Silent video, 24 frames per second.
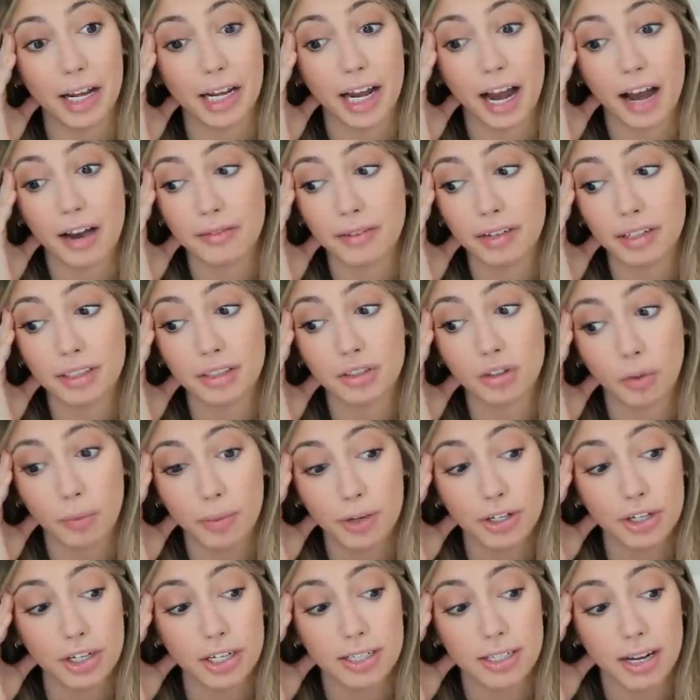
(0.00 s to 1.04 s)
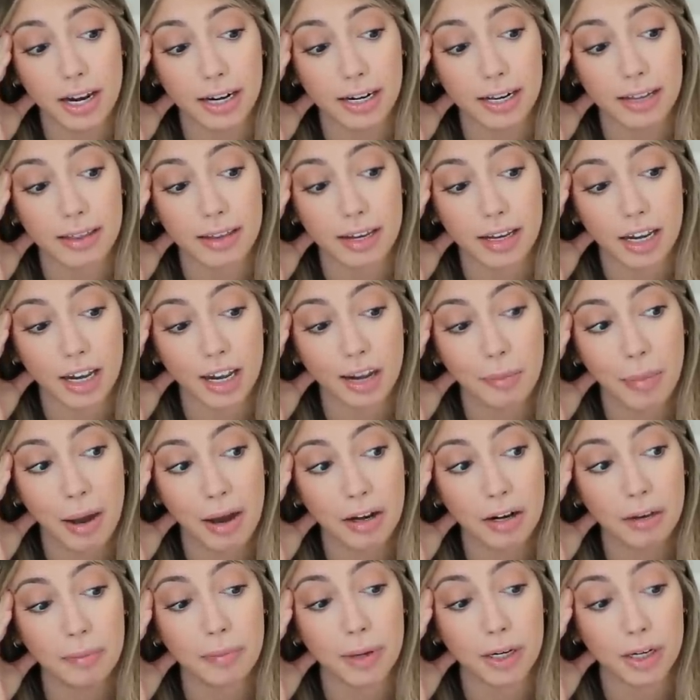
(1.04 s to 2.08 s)
I have so much anxiety thinking
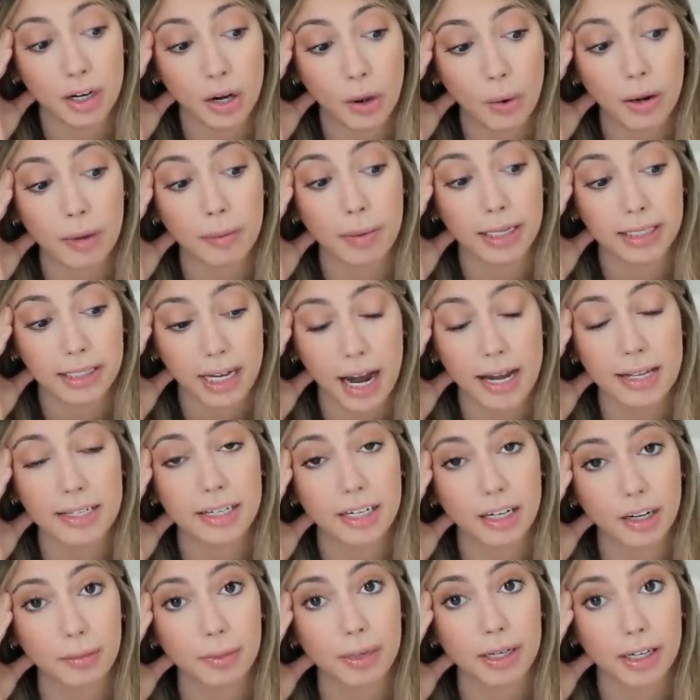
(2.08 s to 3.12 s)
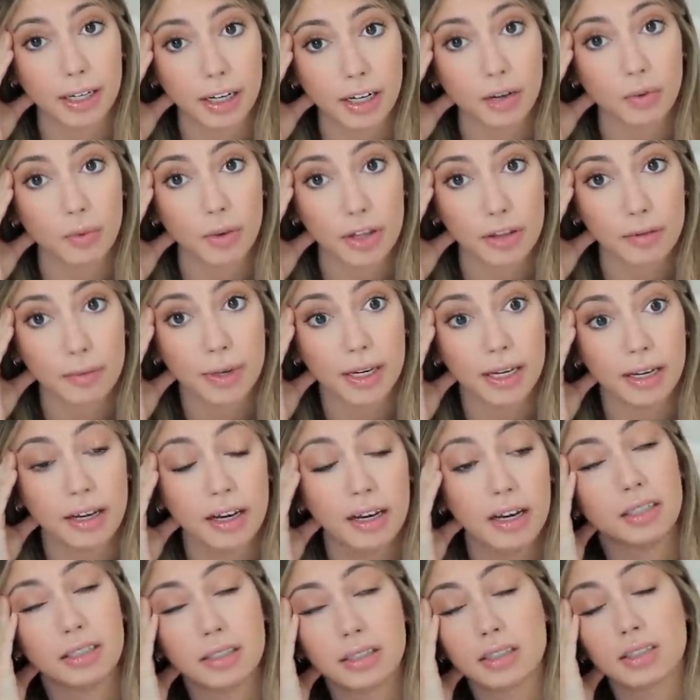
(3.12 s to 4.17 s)
about it, but knowing my dad's gonna be here with me
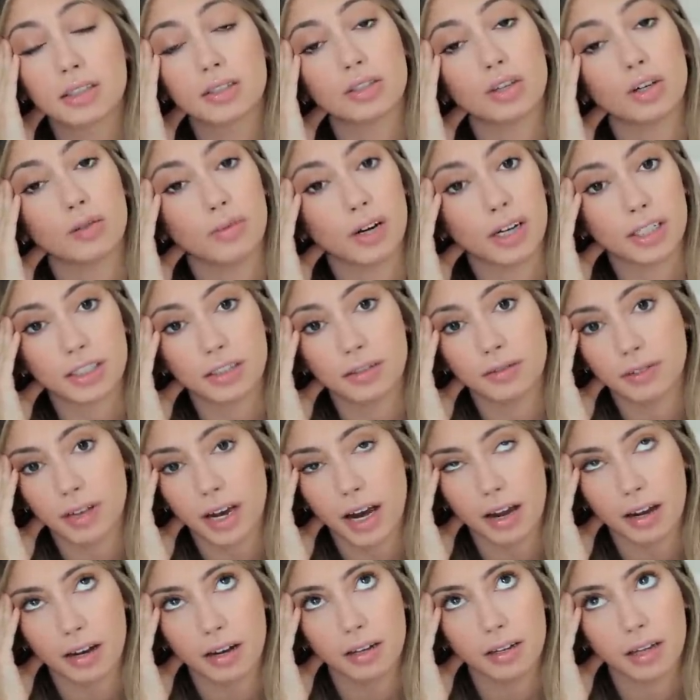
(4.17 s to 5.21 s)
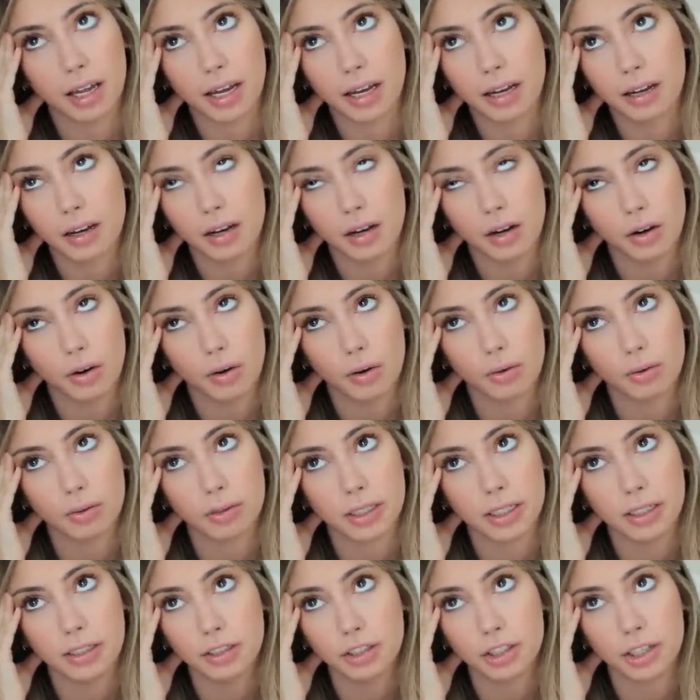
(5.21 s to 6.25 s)
uses so much of that, like,
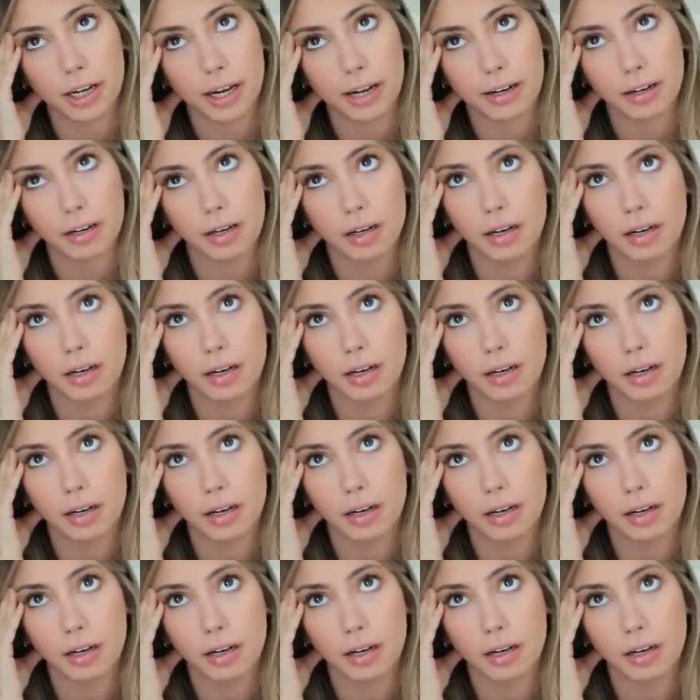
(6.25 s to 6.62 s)
holy shit.